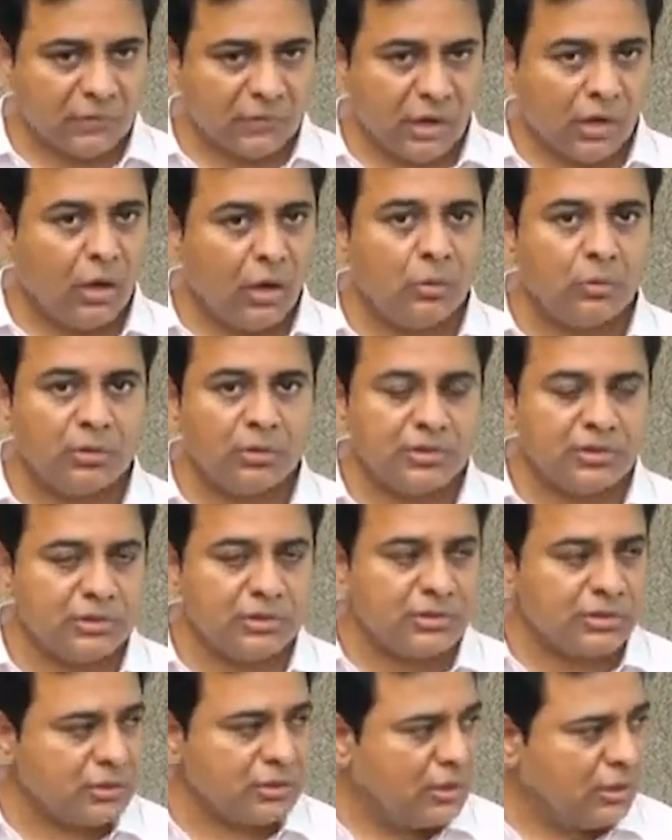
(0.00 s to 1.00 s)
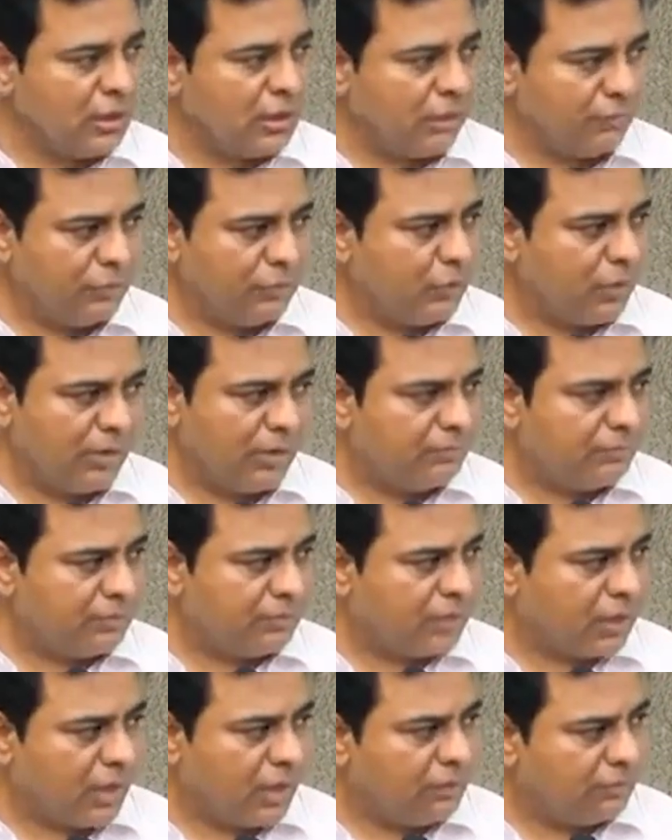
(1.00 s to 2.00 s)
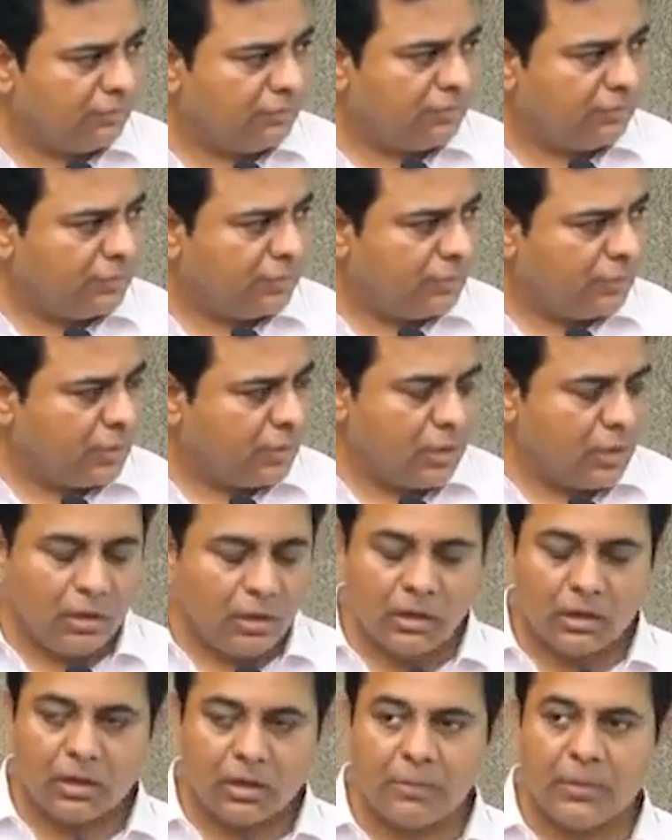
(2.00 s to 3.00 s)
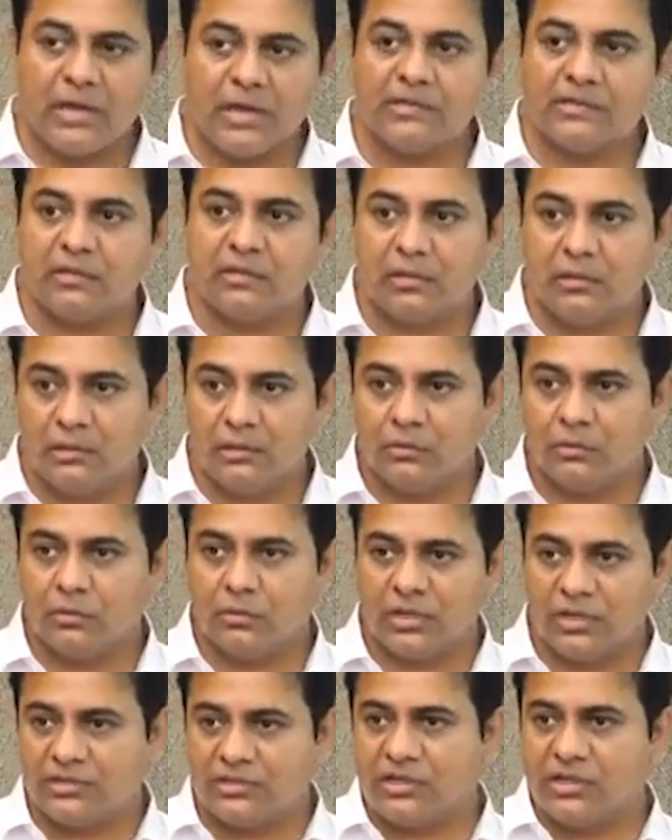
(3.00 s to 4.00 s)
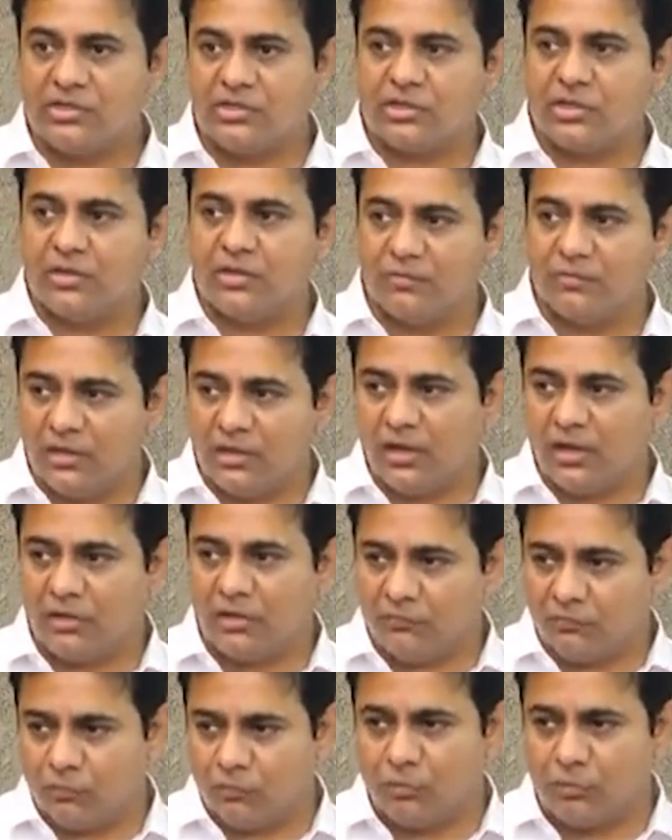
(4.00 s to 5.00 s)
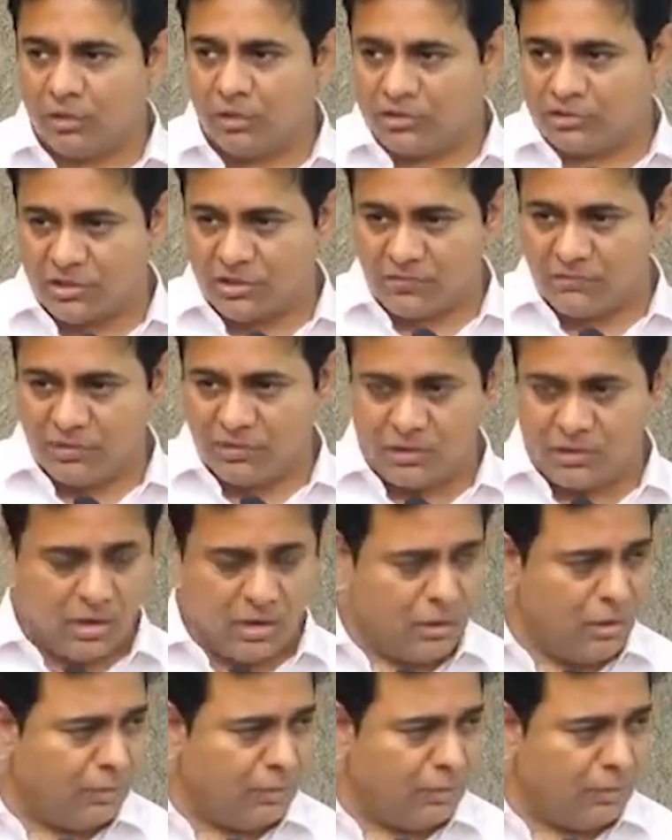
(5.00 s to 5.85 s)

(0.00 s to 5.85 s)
cloud kitchens, we don't have the kind of uh, capacity to test each and every grain of food or each and every